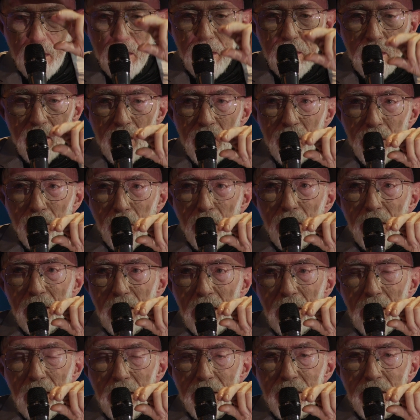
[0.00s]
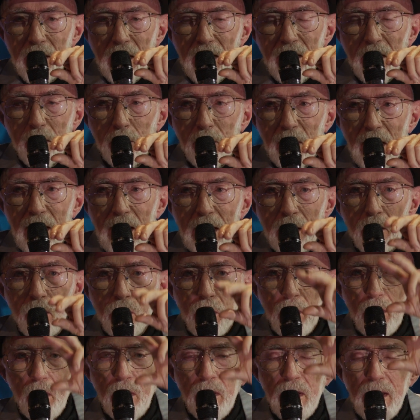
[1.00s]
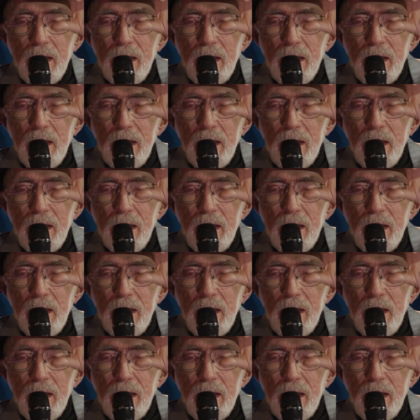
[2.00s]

distorted inside the black hole,